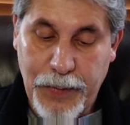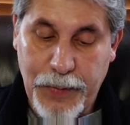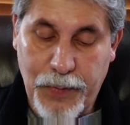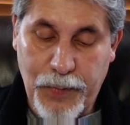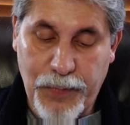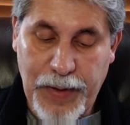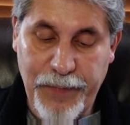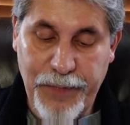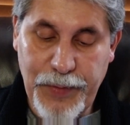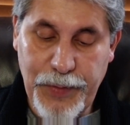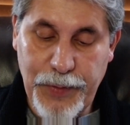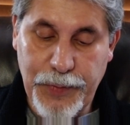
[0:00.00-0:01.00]
The
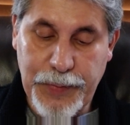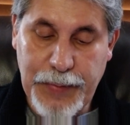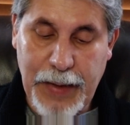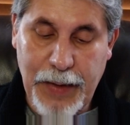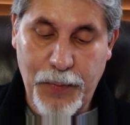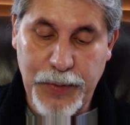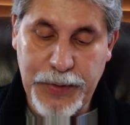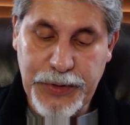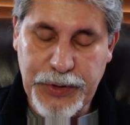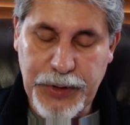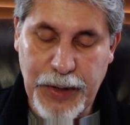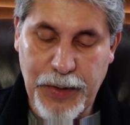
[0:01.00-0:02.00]
revenue that was
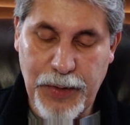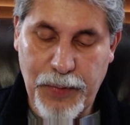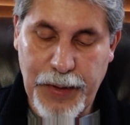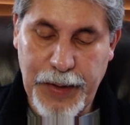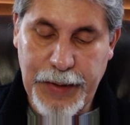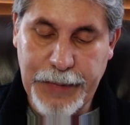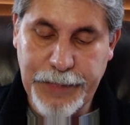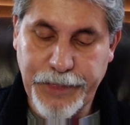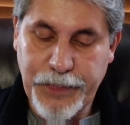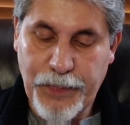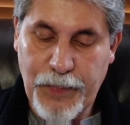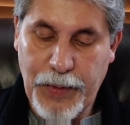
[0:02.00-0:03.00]
generated
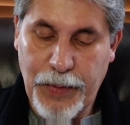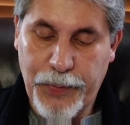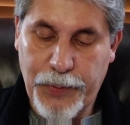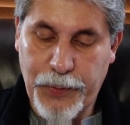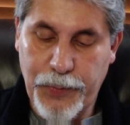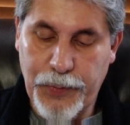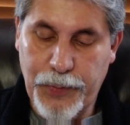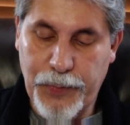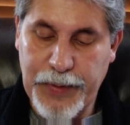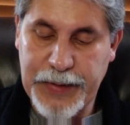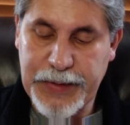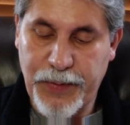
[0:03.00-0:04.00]
through the
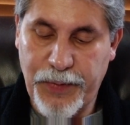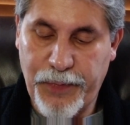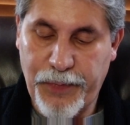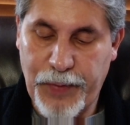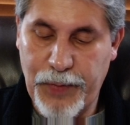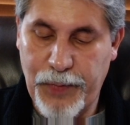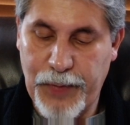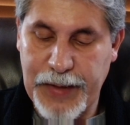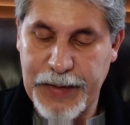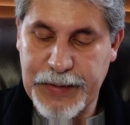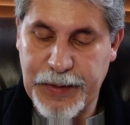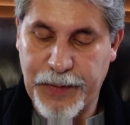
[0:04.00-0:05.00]
recent
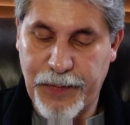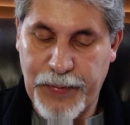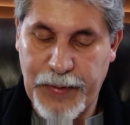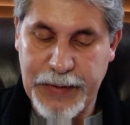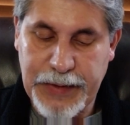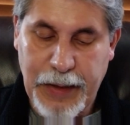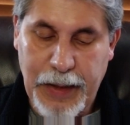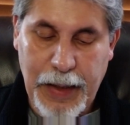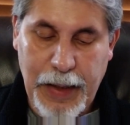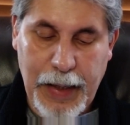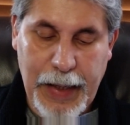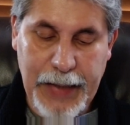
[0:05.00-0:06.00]
fundraising events
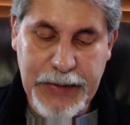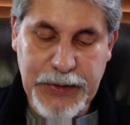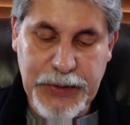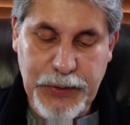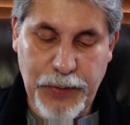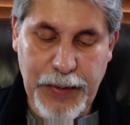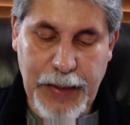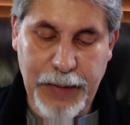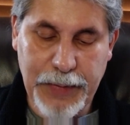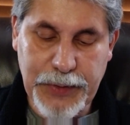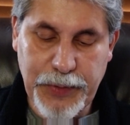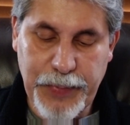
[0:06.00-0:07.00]
has turned
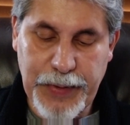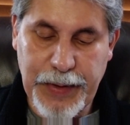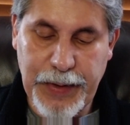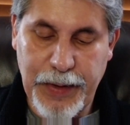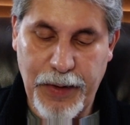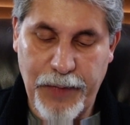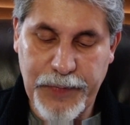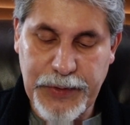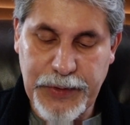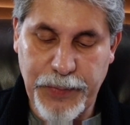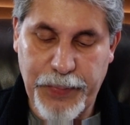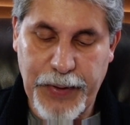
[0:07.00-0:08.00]
out to be enough
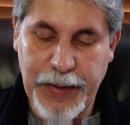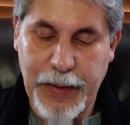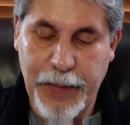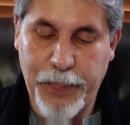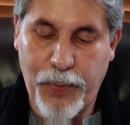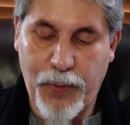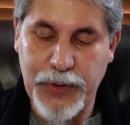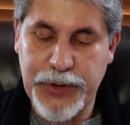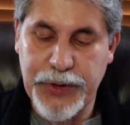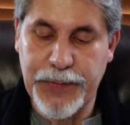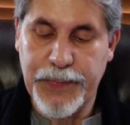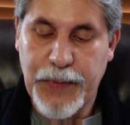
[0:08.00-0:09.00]
to pay a
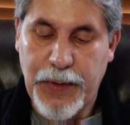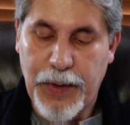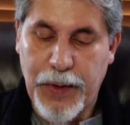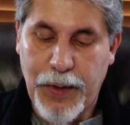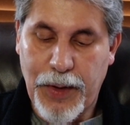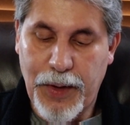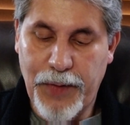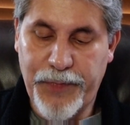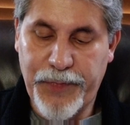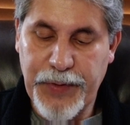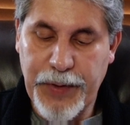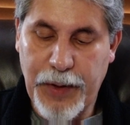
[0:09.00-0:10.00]
portion
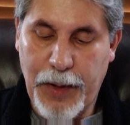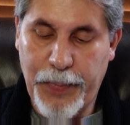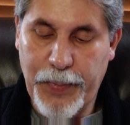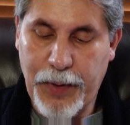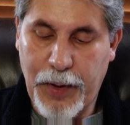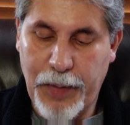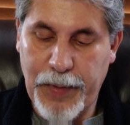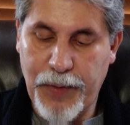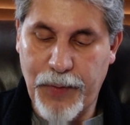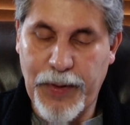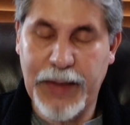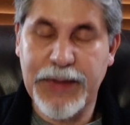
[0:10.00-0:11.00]
of the
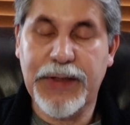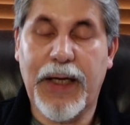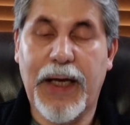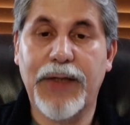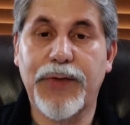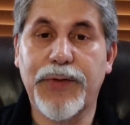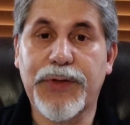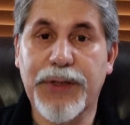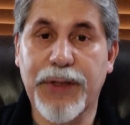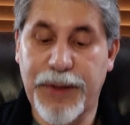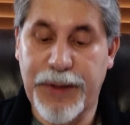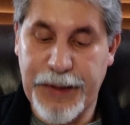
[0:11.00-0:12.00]
upcoming rent and
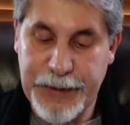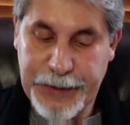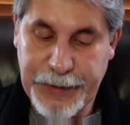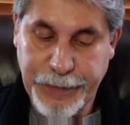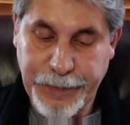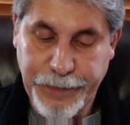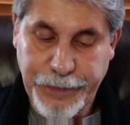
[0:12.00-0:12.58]
utilities.